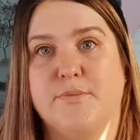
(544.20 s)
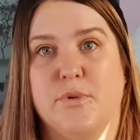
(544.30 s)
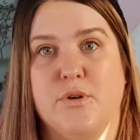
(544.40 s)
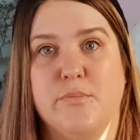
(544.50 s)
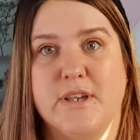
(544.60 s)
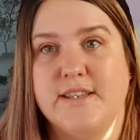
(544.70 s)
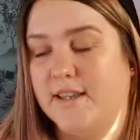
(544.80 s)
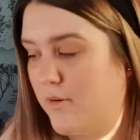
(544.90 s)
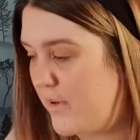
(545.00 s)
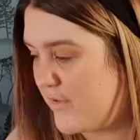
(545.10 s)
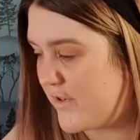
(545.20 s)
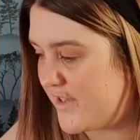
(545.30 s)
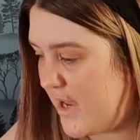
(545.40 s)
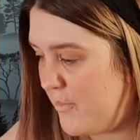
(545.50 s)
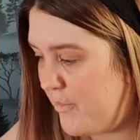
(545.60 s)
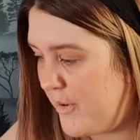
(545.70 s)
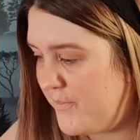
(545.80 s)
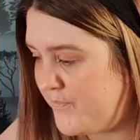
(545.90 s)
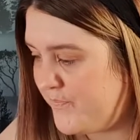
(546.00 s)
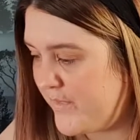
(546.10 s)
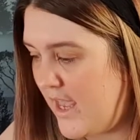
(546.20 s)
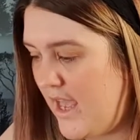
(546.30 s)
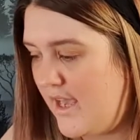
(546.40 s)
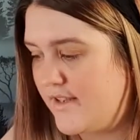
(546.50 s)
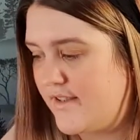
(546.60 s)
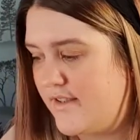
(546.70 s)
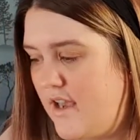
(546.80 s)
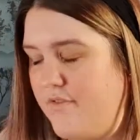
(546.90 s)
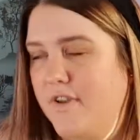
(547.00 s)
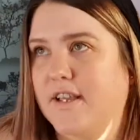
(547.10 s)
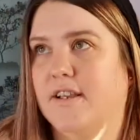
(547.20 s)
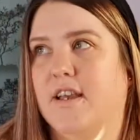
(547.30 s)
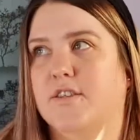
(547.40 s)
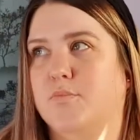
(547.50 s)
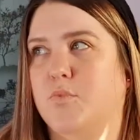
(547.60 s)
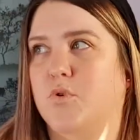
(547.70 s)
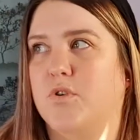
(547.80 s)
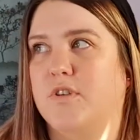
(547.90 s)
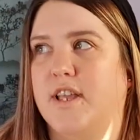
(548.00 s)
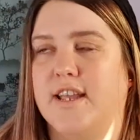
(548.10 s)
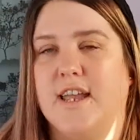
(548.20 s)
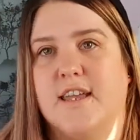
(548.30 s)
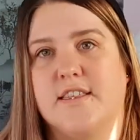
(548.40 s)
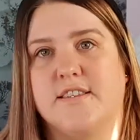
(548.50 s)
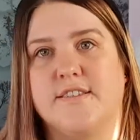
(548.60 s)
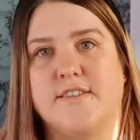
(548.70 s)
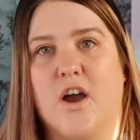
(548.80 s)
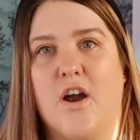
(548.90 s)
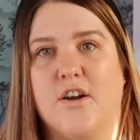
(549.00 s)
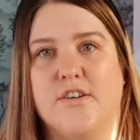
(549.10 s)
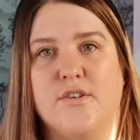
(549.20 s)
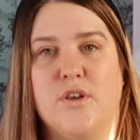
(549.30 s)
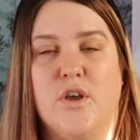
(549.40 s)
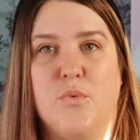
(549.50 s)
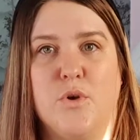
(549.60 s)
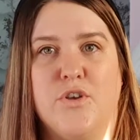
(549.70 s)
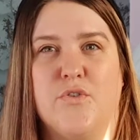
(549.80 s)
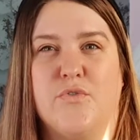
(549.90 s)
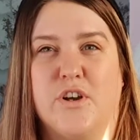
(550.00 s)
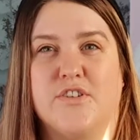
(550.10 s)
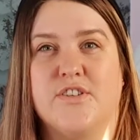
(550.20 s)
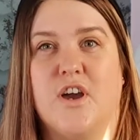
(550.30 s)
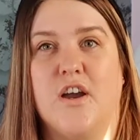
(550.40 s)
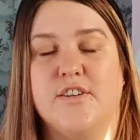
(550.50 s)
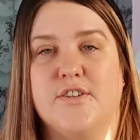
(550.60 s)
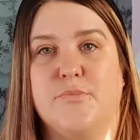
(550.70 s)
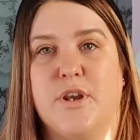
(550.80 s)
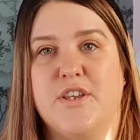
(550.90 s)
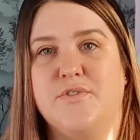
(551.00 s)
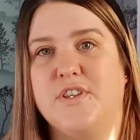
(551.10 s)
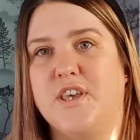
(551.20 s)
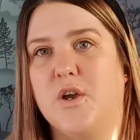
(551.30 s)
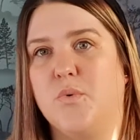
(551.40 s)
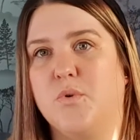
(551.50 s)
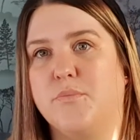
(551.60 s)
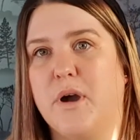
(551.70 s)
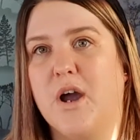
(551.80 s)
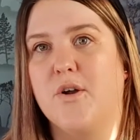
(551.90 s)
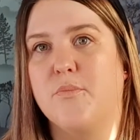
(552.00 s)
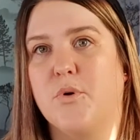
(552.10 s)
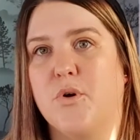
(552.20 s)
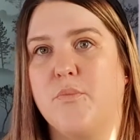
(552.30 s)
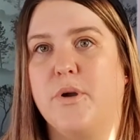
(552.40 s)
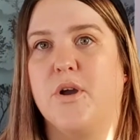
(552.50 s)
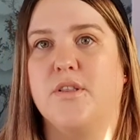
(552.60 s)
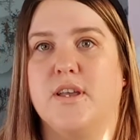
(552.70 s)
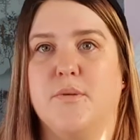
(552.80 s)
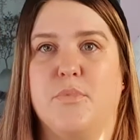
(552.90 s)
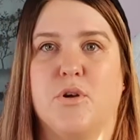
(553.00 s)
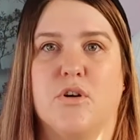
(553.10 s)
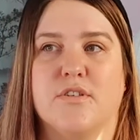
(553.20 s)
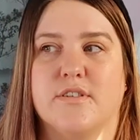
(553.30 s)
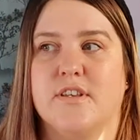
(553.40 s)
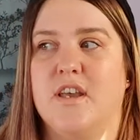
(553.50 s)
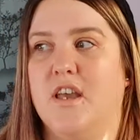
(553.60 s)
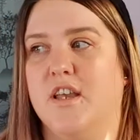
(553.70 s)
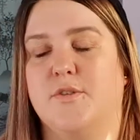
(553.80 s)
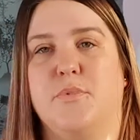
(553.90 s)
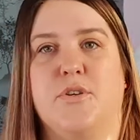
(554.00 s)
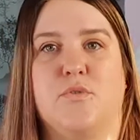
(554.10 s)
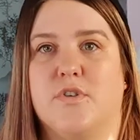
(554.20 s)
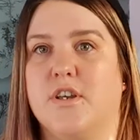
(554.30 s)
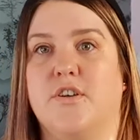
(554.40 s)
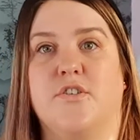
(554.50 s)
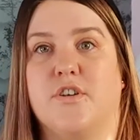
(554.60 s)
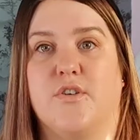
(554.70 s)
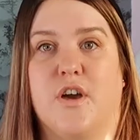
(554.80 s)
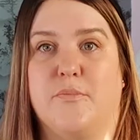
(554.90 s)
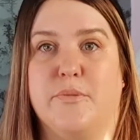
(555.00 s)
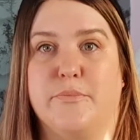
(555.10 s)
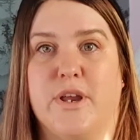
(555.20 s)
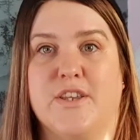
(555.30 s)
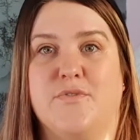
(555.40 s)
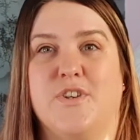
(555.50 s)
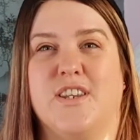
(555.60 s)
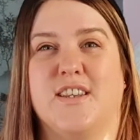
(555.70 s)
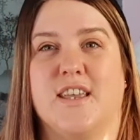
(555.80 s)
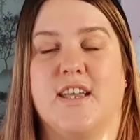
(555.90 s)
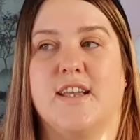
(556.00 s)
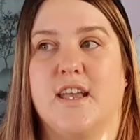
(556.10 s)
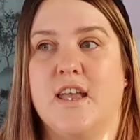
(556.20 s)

milk may take a bit of a dip it's I think it's more like at the start when you're first starting to breastfeed that it would matter more but like because it's been over a year now that I've been breastfeeding like